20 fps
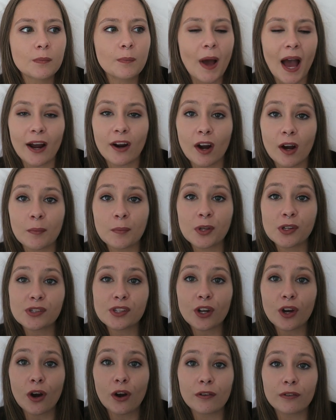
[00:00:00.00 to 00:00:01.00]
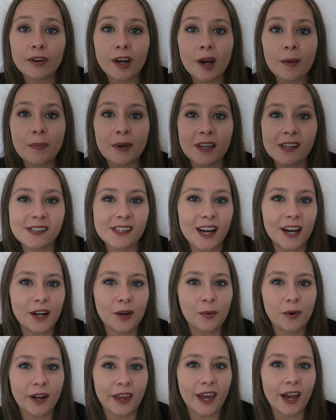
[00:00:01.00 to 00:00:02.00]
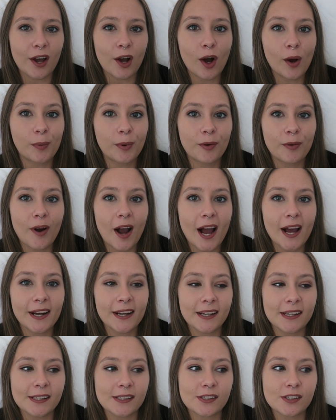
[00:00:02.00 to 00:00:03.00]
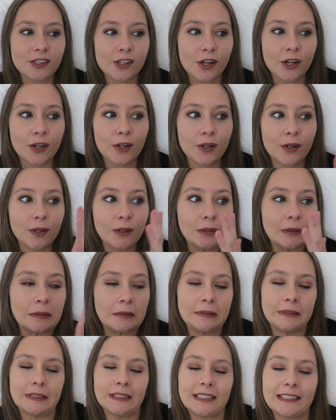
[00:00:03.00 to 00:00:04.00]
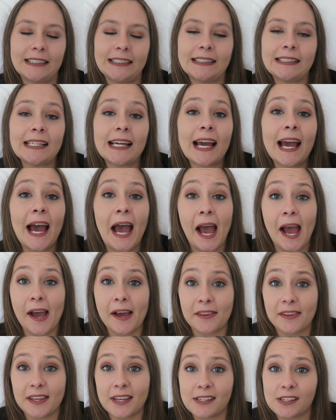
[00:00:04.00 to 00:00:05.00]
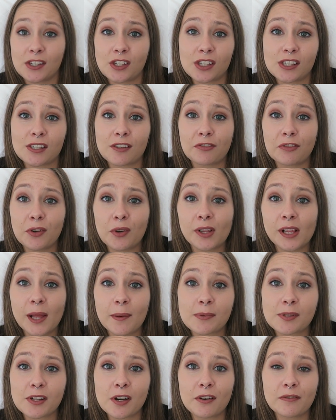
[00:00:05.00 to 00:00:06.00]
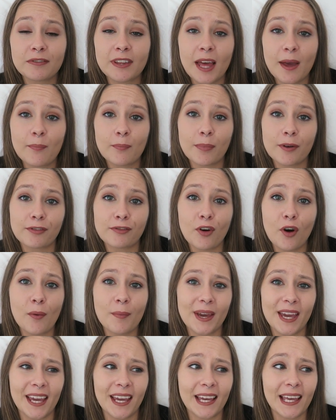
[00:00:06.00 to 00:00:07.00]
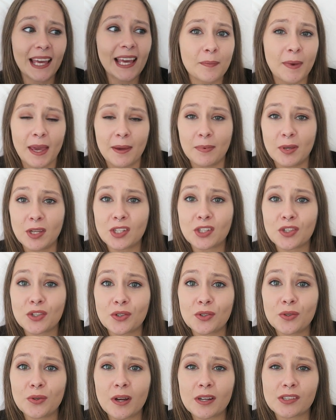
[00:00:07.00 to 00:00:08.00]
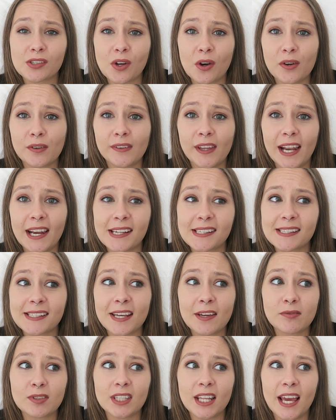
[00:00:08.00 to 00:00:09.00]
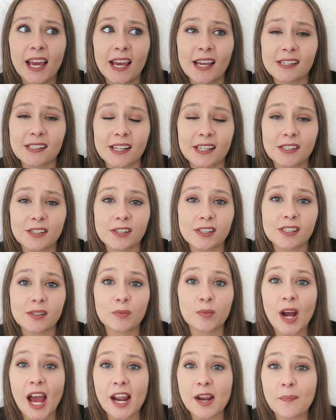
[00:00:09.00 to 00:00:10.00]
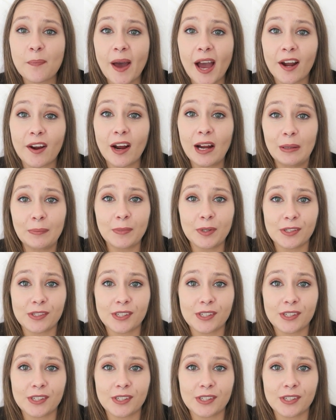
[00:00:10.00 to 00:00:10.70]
background music over it because I don't want to get copyrighted. So yeah, these are just a few clips of them performing, maybe to a song that isn't even theirs and to some random background